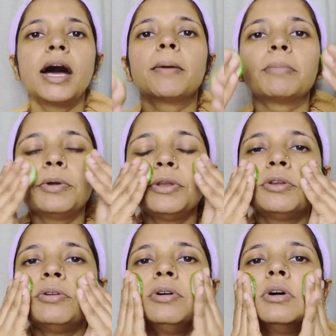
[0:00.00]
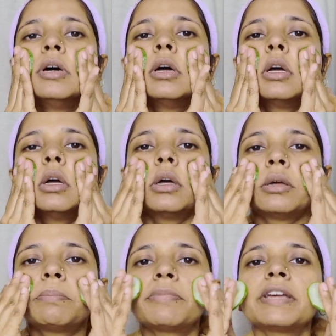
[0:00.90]
I'm going to
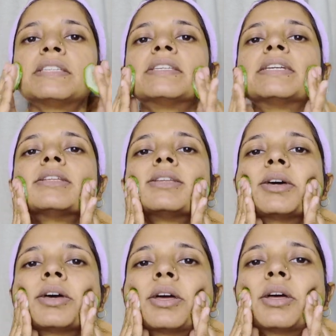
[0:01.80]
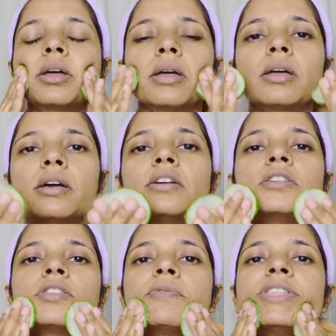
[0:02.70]
press it.
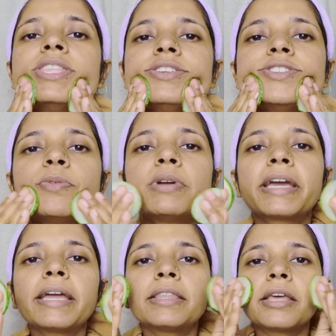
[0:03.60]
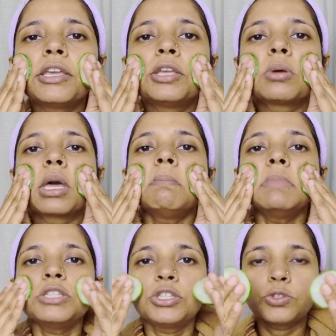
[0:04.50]
So with this, you will get the
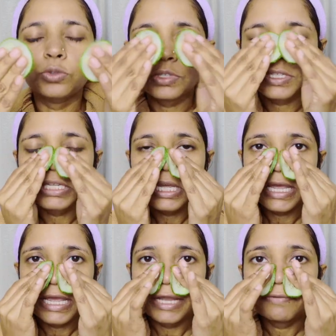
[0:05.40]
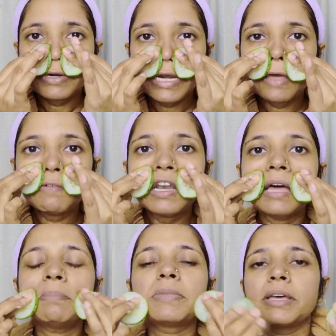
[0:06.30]
cucumber juice. It will level
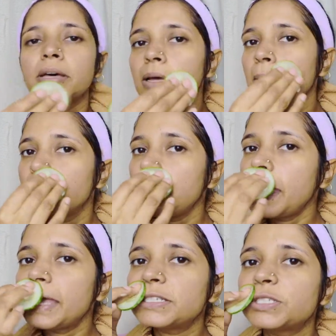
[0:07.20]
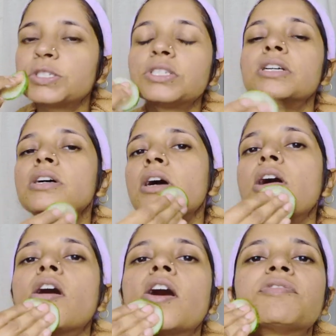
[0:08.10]
up the pH
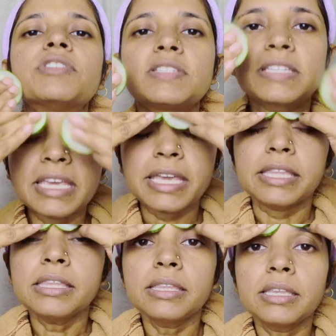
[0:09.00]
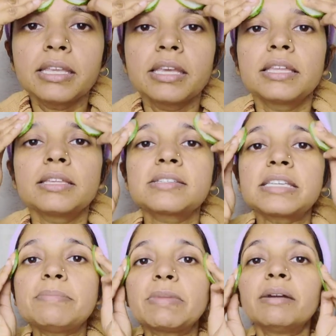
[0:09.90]
of the skin. The
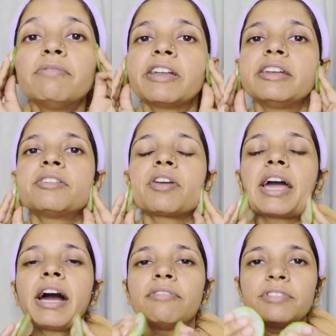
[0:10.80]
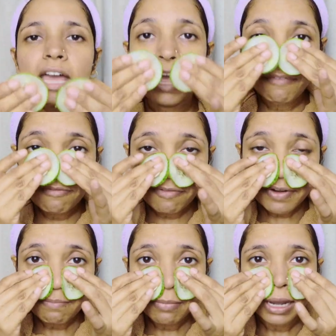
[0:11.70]
skin becomes very dry after every
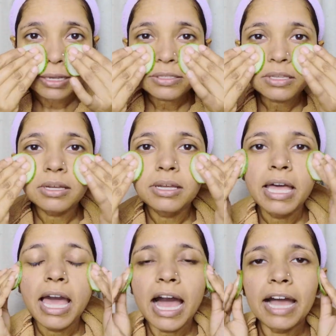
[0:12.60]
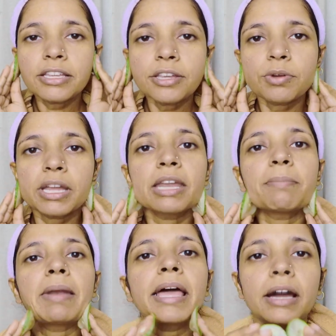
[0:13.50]
mask. Either you can
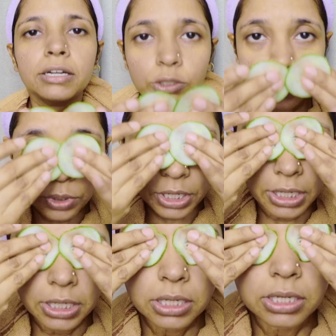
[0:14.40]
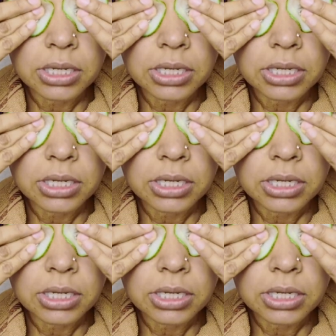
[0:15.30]
apply a toner